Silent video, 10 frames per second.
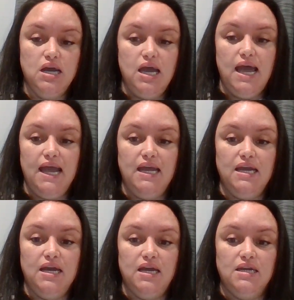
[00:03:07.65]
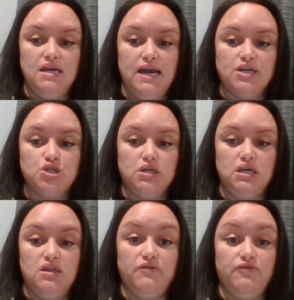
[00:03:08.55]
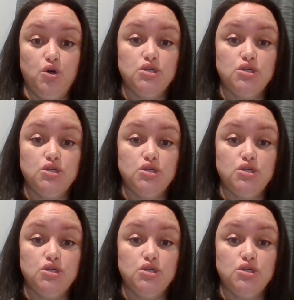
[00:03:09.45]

And actually, the first